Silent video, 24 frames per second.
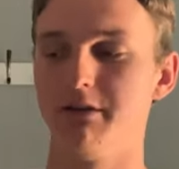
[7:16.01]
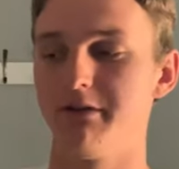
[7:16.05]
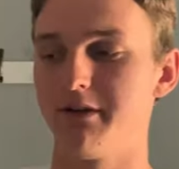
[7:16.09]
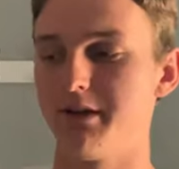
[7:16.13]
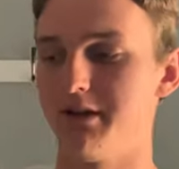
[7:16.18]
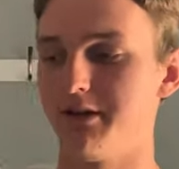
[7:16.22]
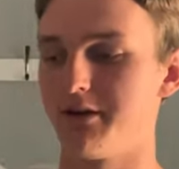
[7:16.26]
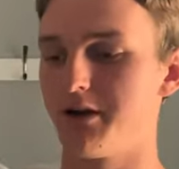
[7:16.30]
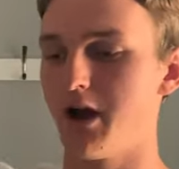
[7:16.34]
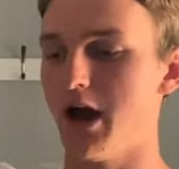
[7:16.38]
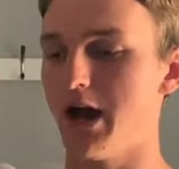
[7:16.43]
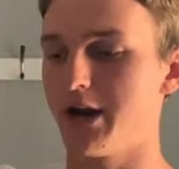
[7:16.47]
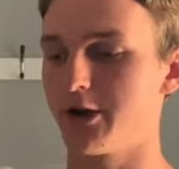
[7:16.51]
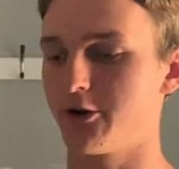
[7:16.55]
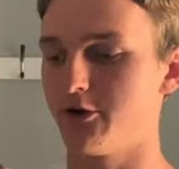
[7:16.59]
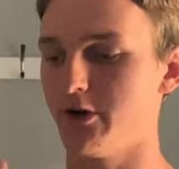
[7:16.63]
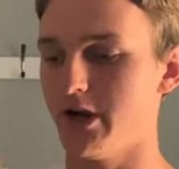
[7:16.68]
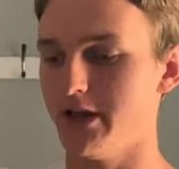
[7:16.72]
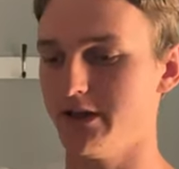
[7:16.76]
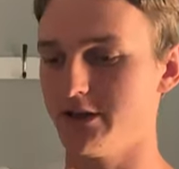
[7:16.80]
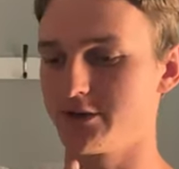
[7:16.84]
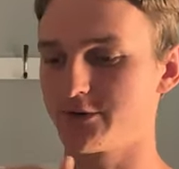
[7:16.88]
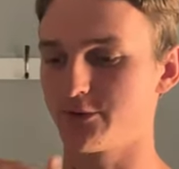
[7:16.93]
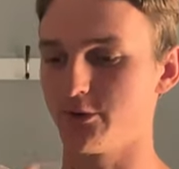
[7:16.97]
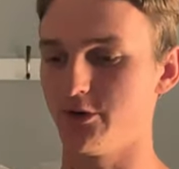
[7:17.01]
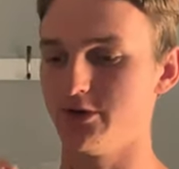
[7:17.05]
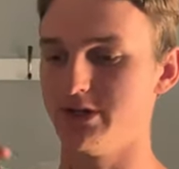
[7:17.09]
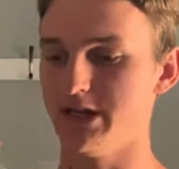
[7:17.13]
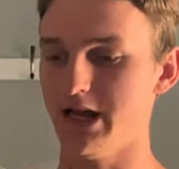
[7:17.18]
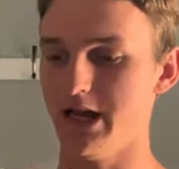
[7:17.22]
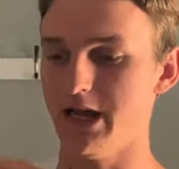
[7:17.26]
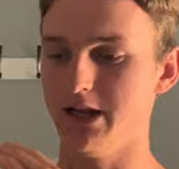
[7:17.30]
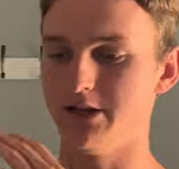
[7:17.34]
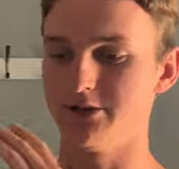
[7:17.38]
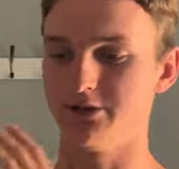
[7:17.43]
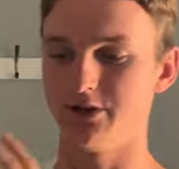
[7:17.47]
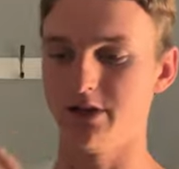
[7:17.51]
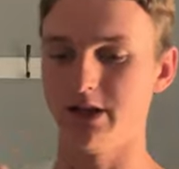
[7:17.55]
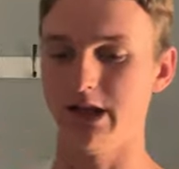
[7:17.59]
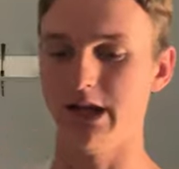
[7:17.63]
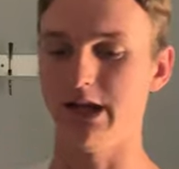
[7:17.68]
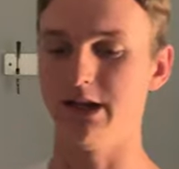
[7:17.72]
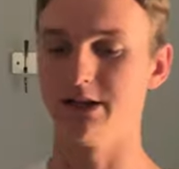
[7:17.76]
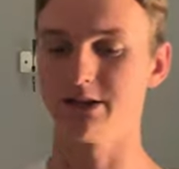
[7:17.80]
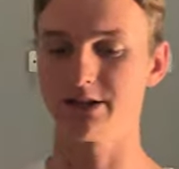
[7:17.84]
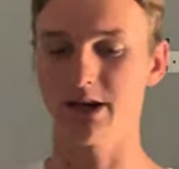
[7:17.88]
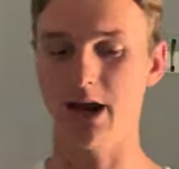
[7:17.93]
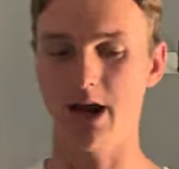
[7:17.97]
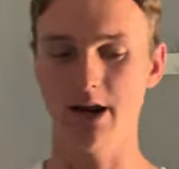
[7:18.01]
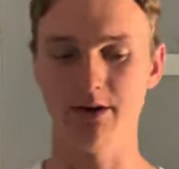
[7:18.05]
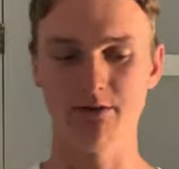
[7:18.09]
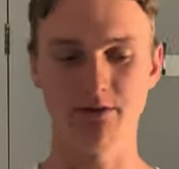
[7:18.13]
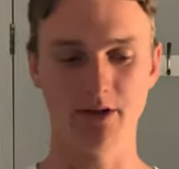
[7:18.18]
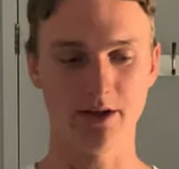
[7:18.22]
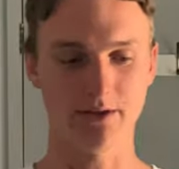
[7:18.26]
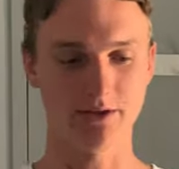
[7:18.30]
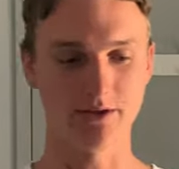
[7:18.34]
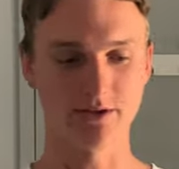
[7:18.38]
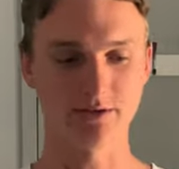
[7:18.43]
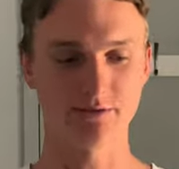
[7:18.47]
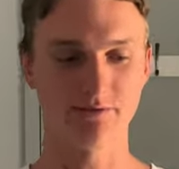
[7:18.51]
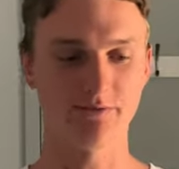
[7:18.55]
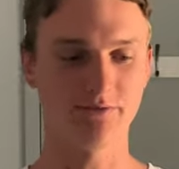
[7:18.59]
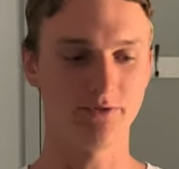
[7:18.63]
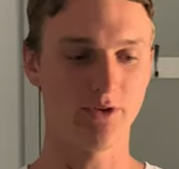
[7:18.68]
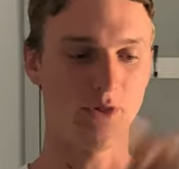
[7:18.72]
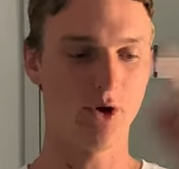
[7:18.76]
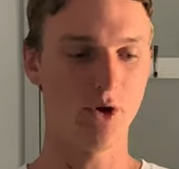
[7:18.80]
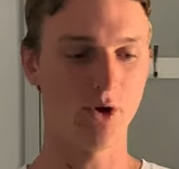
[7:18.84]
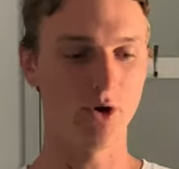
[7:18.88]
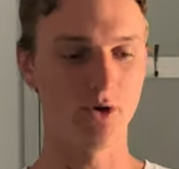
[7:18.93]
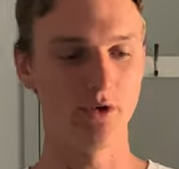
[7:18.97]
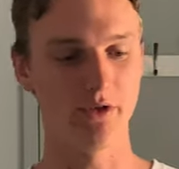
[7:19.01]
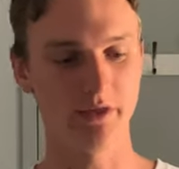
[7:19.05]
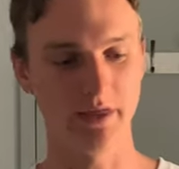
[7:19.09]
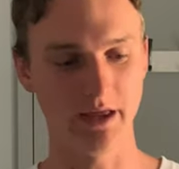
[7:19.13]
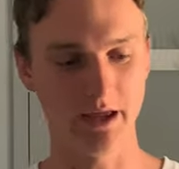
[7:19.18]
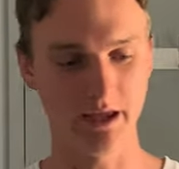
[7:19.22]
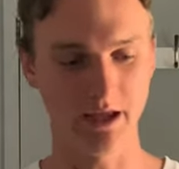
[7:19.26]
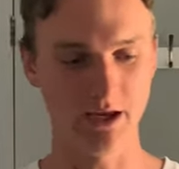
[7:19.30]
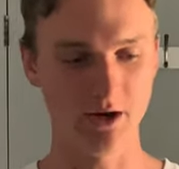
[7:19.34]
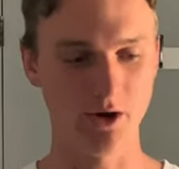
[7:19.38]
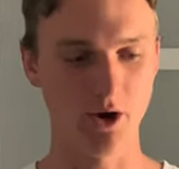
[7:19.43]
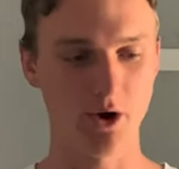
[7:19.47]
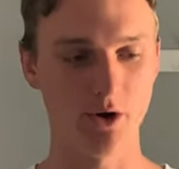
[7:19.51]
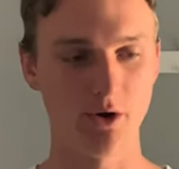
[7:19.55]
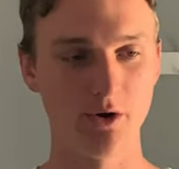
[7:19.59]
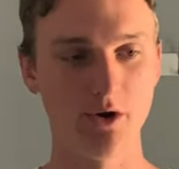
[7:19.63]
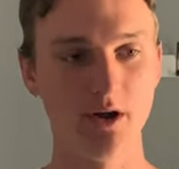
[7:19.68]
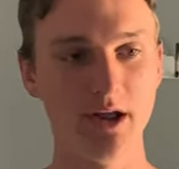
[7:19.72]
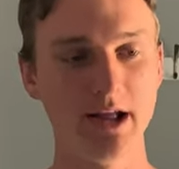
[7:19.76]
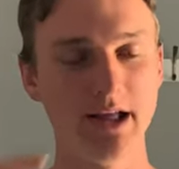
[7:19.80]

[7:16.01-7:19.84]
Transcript: You kind of create this routine, so then it's kind of like this flow thing, you know.